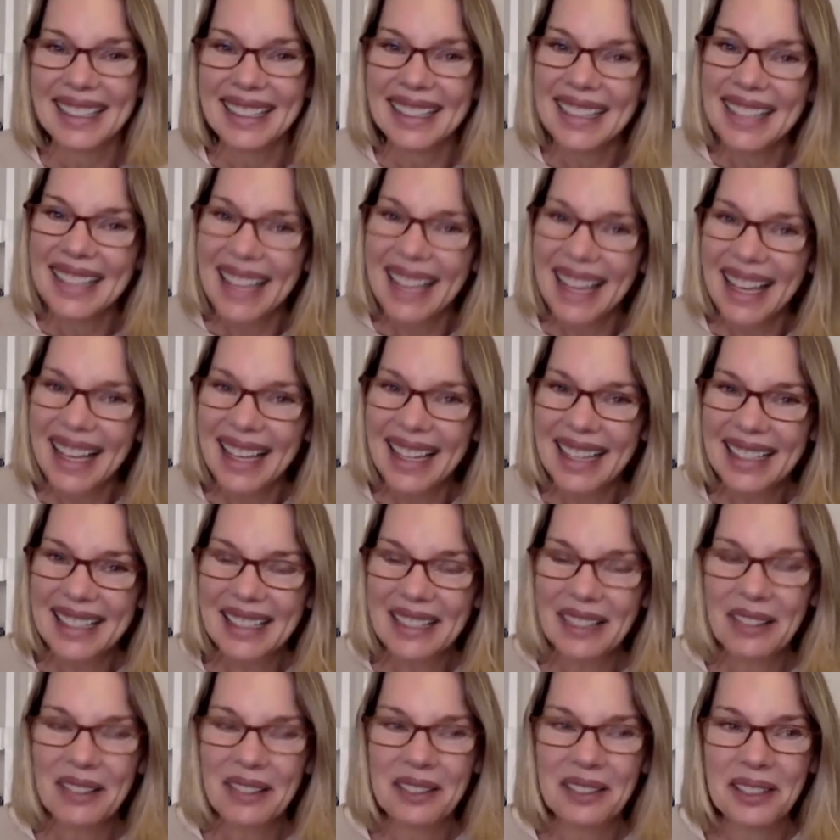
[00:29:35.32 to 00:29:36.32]
Yeah,
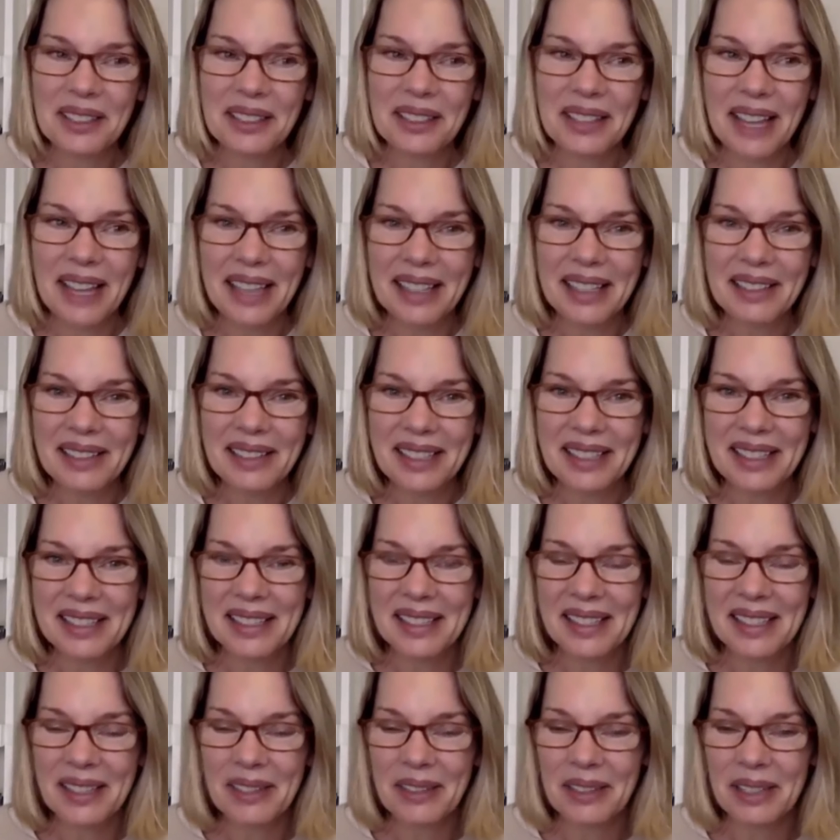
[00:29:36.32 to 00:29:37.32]
so there's a lot you can
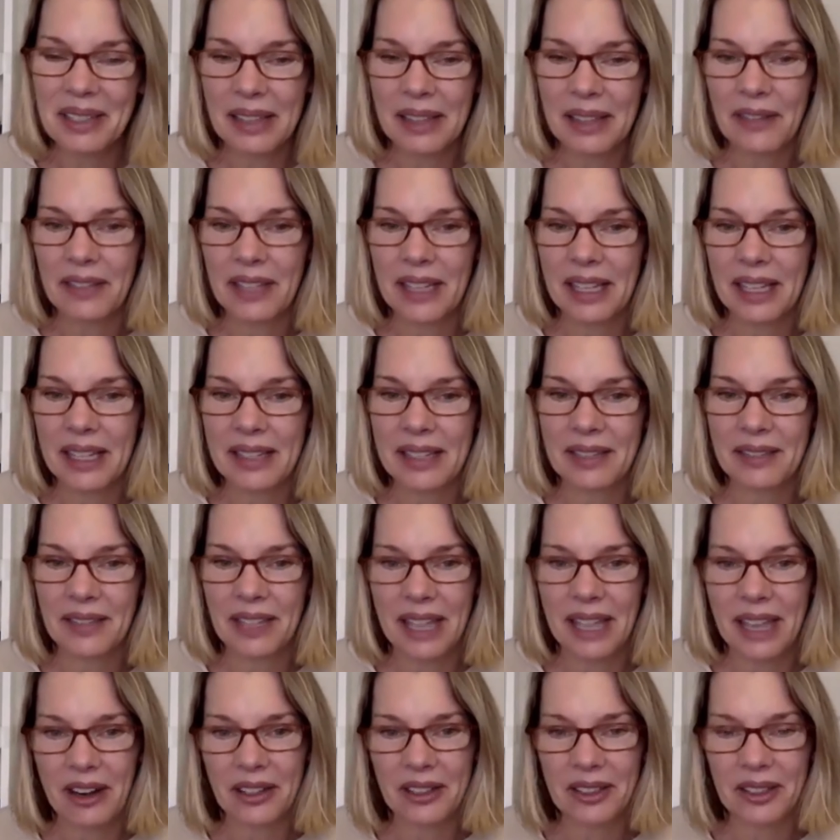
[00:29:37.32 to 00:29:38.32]
do. And I love the idea of
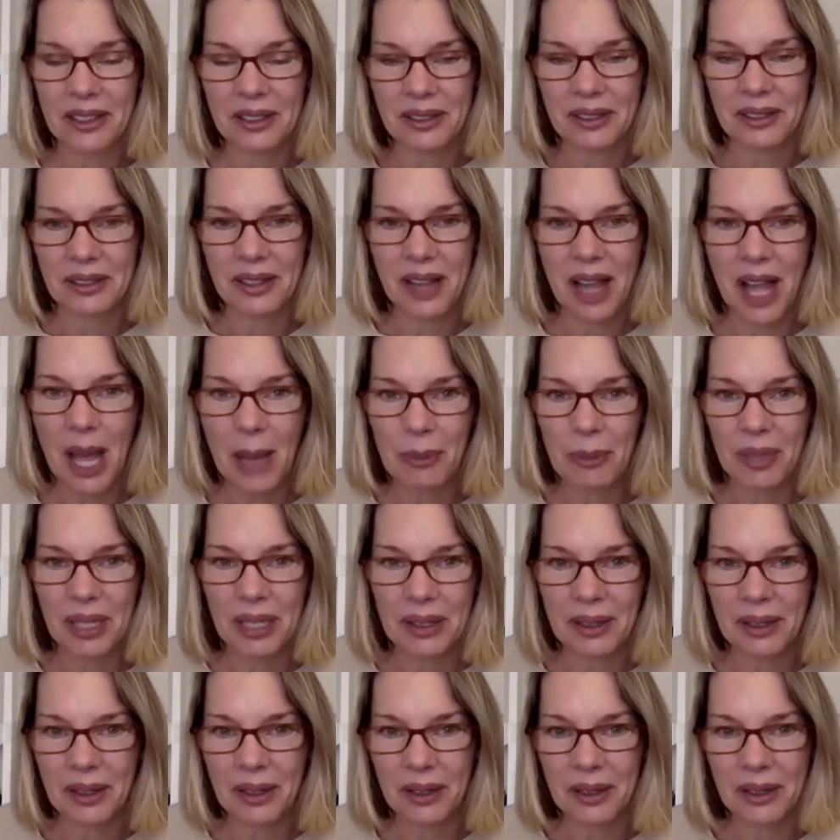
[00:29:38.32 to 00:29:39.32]
a character
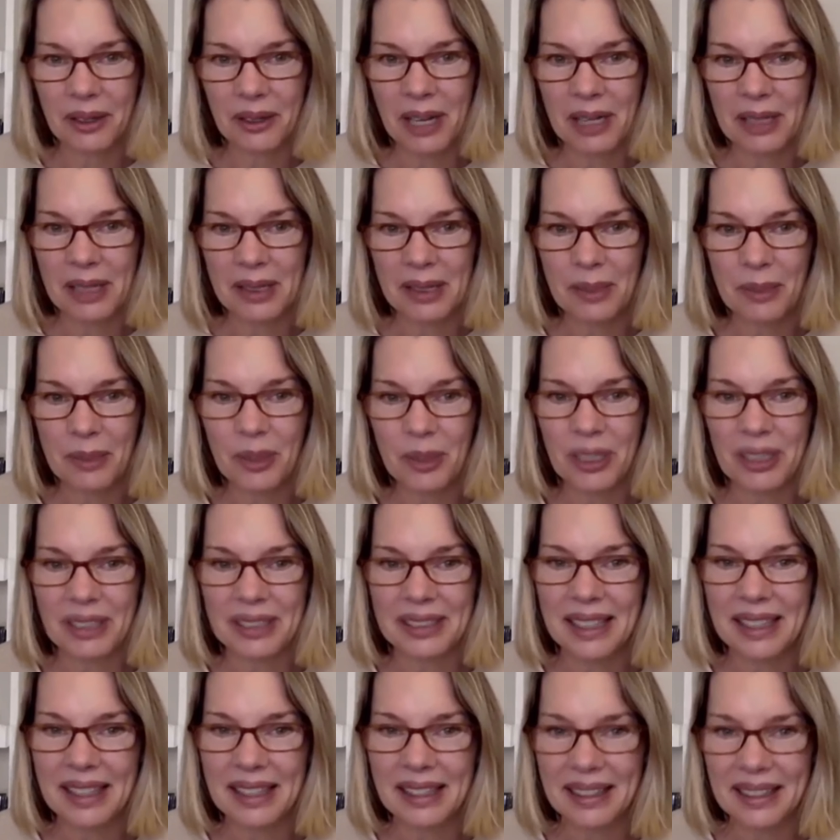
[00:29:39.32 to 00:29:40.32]
hopping across the
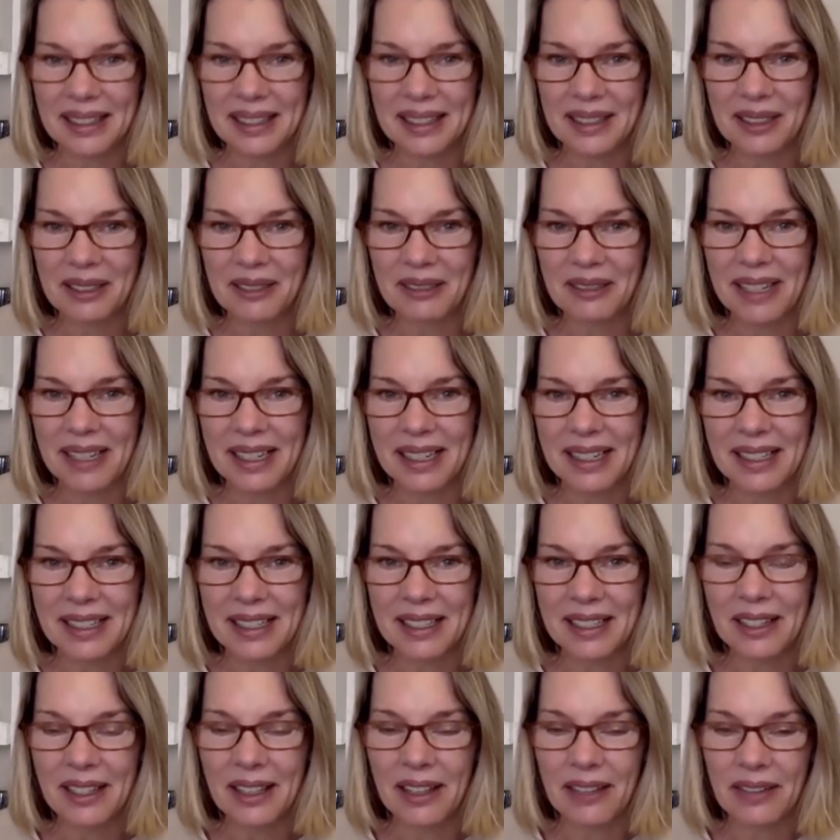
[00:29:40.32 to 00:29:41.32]
books. I think that's a great
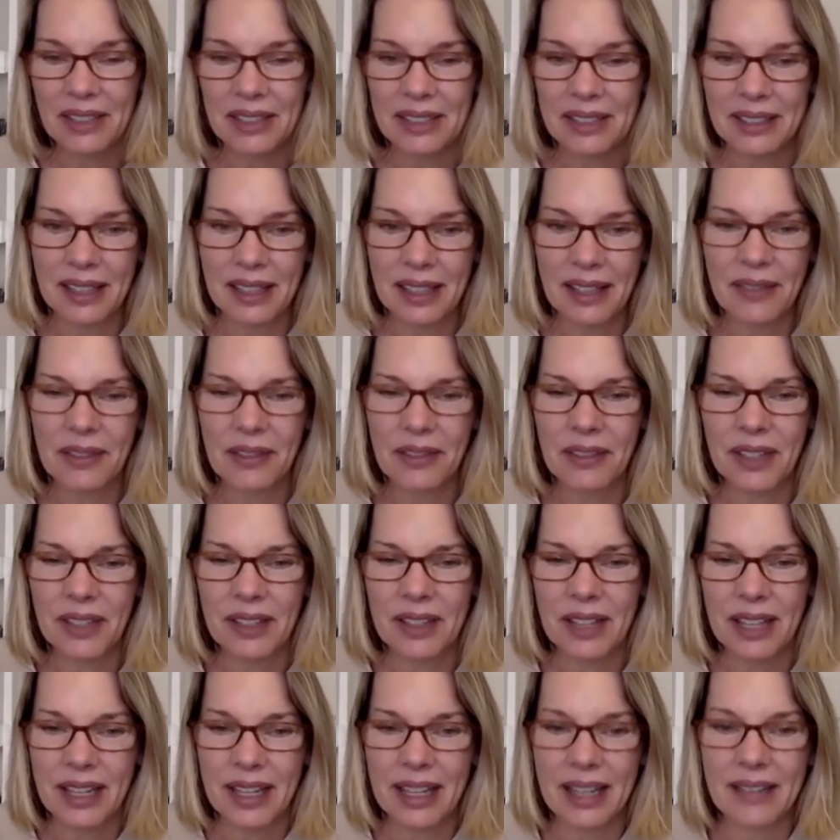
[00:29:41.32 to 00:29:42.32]
idea. I'll have to
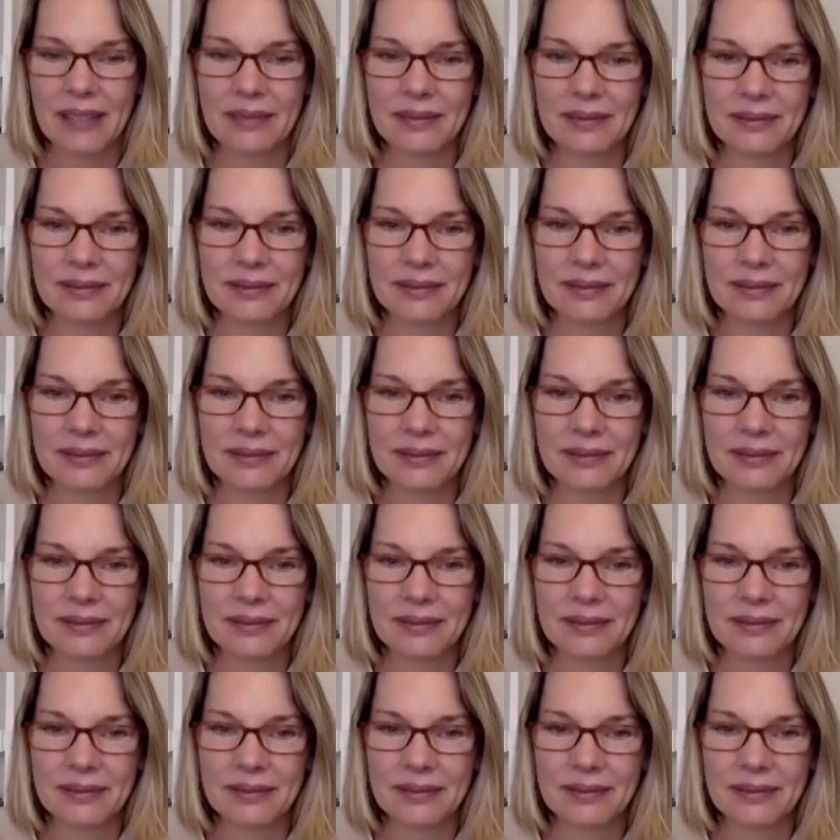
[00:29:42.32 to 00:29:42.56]
figure that out.